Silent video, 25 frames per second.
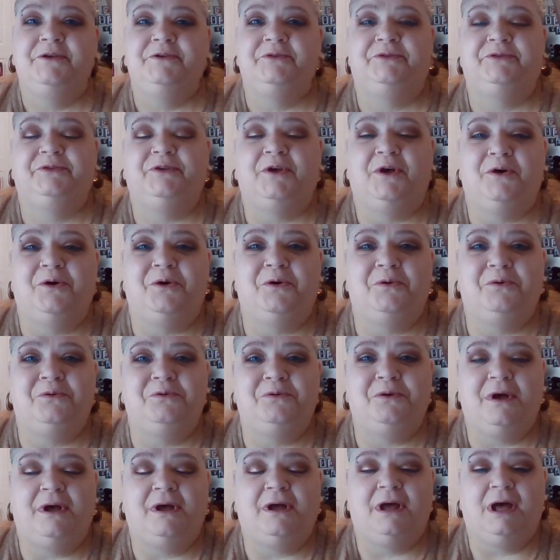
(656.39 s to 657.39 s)

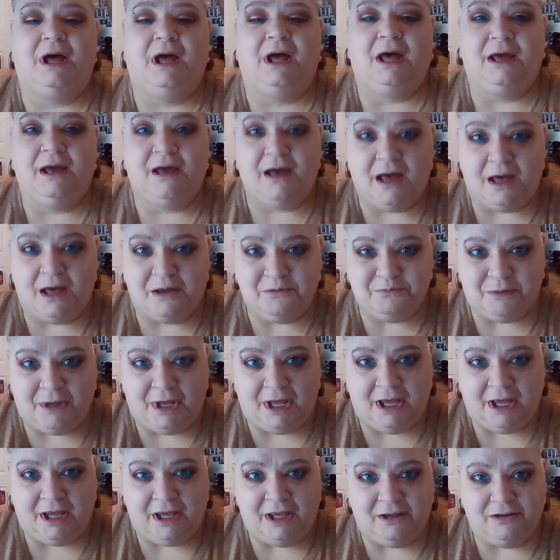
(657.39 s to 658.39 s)
So I got
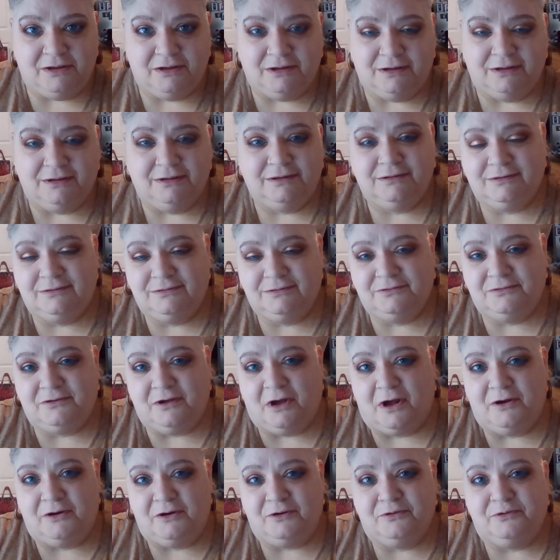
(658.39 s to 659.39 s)
my
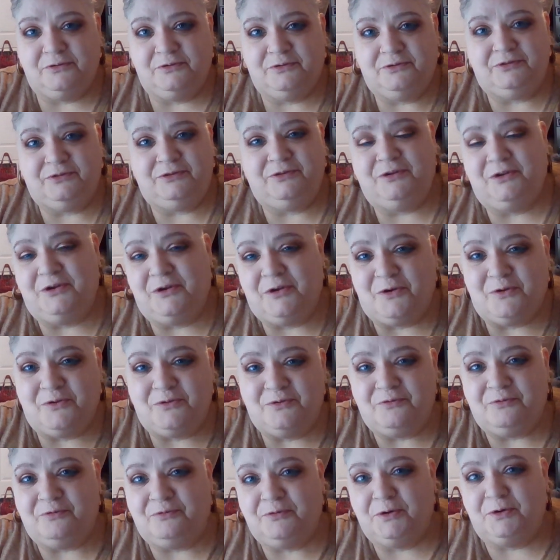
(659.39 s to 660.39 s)
daughter's, you
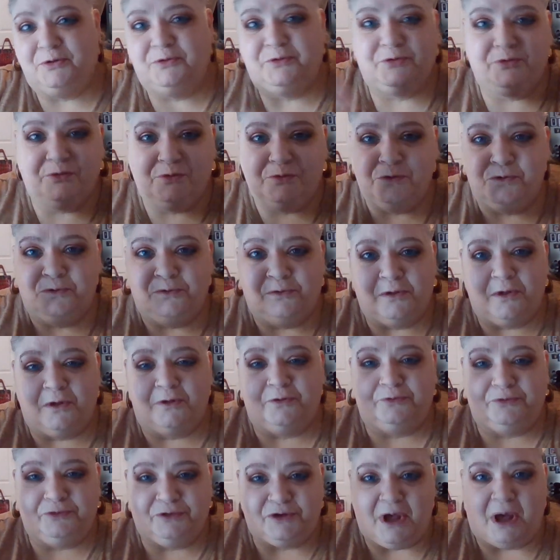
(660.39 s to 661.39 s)
know, first school
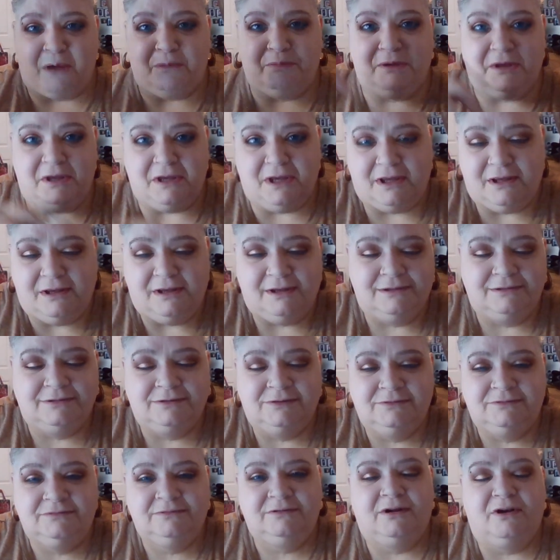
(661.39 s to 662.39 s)
clothes shopping
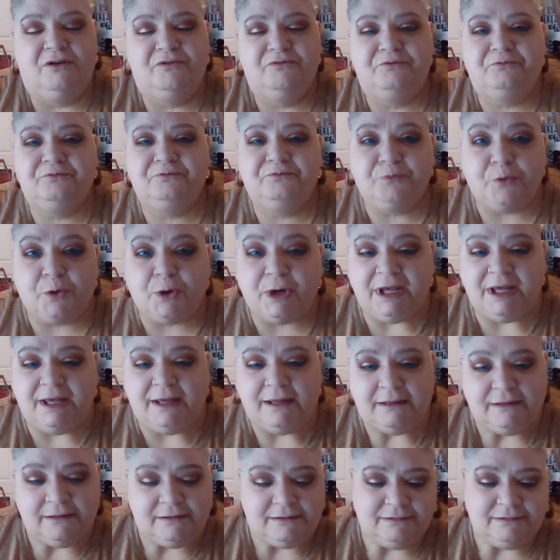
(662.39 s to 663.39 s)
free.